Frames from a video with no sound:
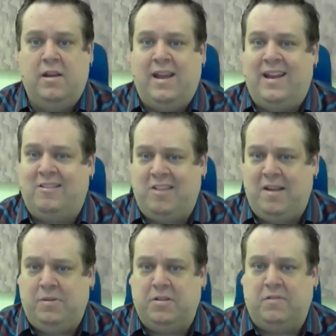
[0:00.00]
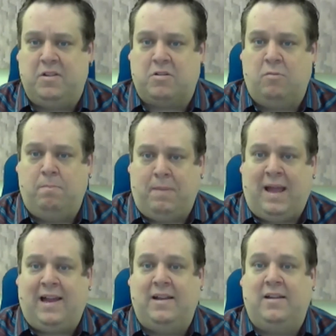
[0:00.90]
And examples of this go
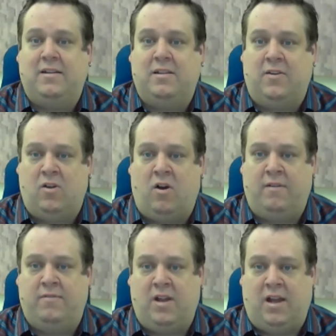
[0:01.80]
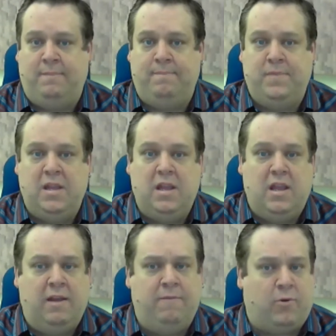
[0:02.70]
back to the dawn of time.
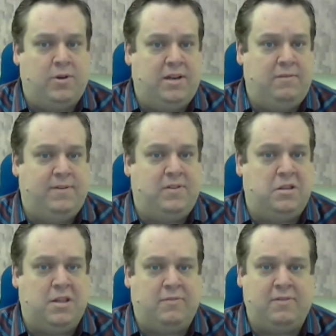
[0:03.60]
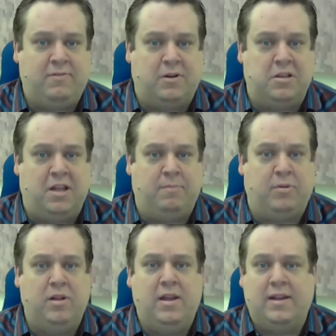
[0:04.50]
In 1457, for
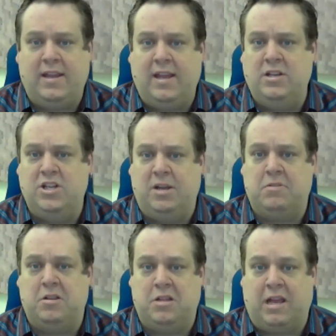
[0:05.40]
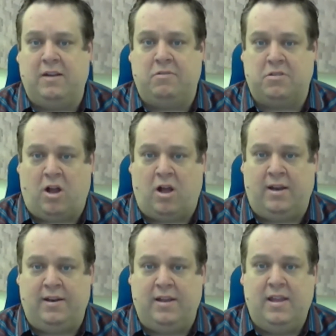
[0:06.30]
example, King James II of
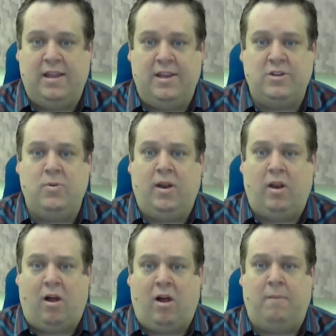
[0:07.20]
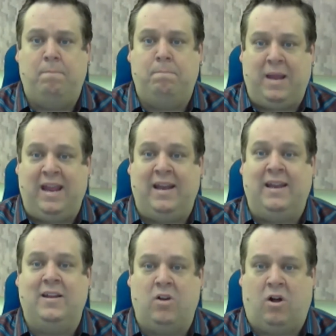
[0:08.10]
Scotland issued a law
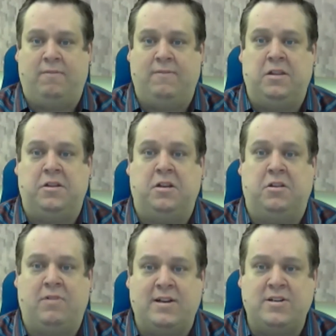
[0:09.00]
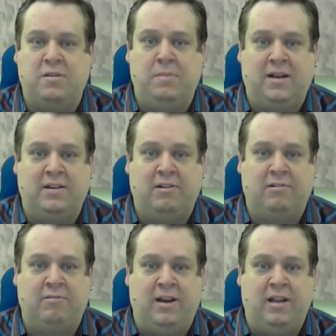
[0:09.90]
banning golf as a distraction to military
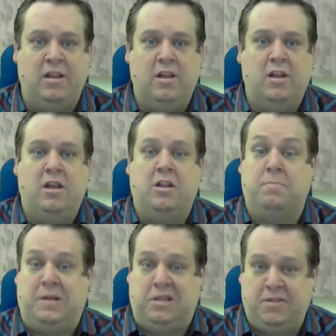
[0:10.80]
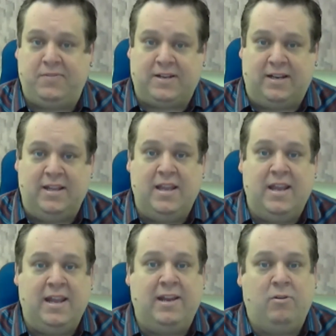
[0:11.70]
training. Specifically,
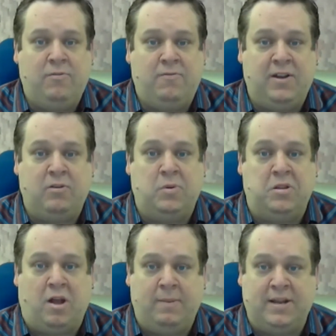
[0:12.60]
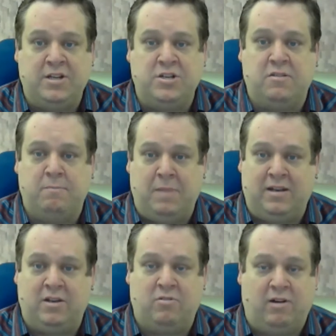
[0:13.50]
it interfered with the obligations of men
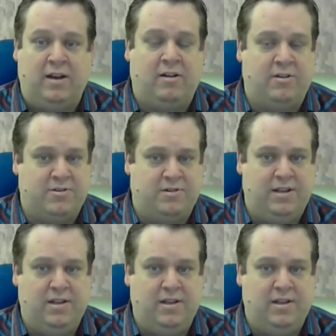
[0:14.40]
to train at archery.